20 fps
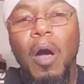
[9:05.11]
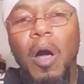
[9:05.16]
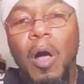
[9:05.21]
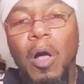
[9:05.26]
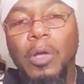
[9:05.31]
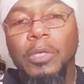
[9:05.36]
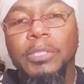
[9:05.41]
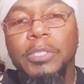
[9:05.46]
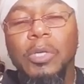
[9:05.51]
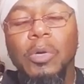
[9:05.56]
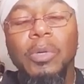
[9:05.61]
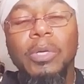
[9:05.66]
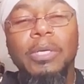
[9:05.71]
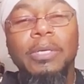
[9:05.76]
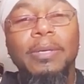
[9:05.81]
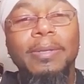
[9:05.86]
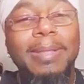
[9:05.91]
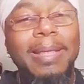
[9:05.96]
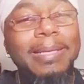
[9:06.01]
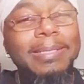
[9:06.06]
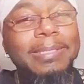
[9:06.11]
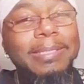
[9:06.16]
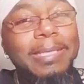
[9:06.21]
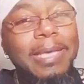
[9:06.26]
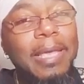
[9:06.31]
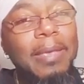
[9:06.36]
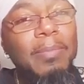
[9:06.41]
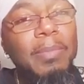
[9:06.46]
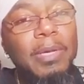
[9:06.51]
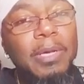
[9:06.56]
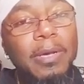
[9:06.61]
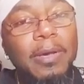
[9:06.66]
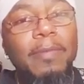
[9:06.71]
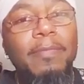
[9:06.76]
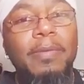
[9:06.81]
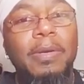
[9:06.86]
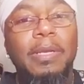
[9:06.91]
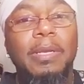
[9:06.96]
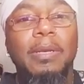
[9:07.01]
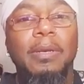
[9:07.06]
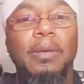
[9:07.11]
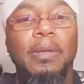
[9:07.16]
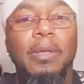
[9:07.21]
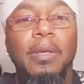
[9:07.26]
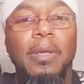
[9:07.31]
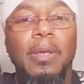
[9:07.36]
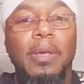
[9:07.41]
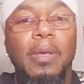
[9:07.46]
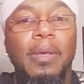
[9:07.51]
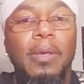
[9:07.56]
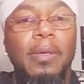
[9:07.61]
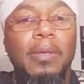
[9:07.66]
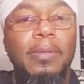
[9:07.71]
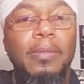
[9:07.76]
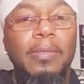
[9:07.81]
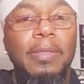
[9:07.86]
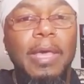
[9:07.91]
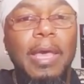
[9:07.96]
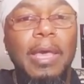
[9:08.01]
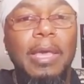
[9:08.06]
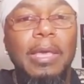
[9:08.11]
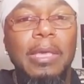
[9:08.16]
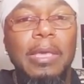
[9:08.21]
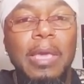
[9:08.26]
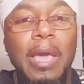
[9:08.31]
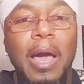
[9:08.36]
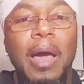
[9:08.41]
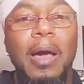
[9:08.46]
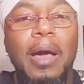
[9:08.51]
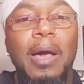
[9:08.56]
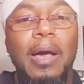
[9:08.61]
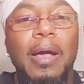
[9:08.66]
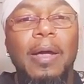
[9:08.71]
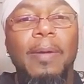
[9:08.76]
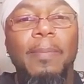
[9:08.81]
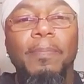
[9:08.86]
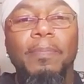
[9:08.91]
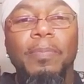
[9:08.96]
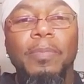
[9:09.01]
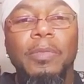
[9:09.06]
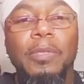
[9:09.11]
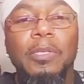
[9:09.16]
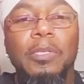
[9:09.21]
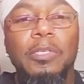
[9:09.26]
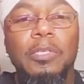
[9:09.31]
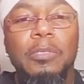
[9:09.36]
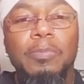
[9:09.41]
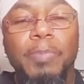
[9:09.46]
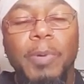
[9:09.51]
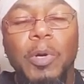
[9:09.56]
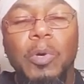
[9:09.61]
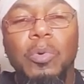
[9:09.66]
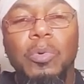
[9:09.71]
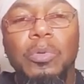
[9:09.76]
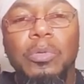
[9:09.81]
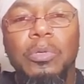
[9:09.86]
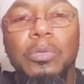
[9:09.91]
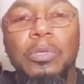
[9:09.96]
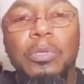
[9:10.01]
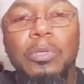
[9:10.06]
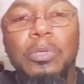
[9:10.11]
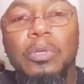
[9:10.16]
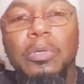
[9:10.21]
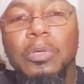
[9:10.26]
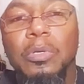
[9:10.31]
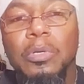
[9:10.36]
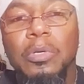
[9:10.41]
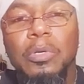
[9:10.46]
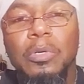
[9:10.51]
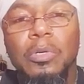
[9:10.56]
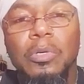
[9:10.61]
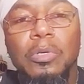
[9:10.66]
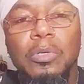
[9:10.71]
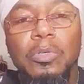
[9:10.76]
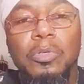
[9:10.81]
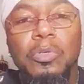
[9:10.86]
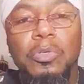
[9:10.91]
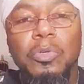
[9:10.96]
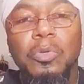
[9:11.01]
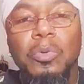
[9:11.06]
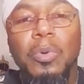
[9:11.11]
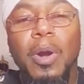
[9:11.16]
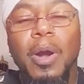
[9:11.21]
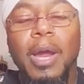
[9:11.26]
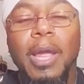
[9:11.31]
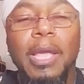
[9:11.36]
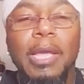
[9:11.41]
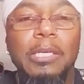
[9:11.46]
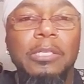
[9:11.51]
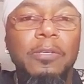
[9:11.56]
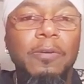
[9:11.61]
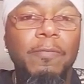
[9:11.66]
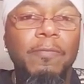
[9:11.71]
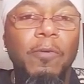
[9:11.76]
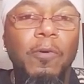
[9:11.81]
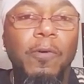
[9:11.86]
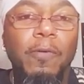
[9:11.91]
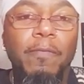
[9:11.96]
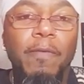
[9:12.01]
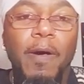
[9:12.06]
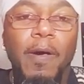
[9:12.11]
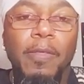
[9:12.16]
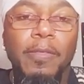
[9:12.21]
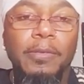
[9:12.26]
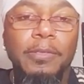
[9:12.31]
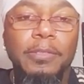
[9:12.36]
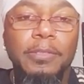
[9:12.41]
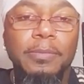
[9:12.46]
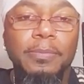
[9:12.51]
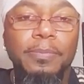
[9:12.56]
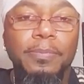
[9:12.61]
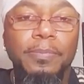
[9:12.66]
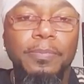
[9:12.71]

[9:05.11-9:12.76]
also under that same covenant that Yah spoke to our ancient forefathers.